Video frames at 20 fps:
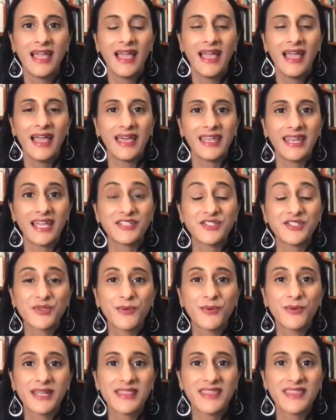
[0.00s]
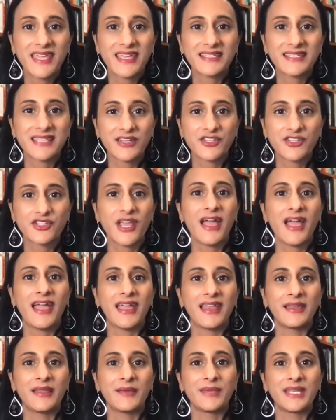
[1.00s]
And I do want to thank
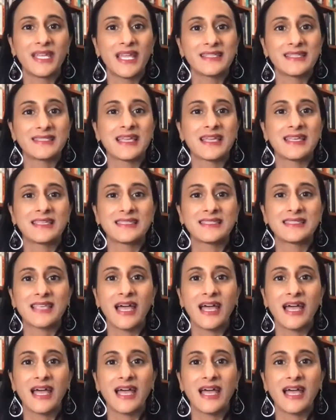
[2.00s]
Sunshine Menezes,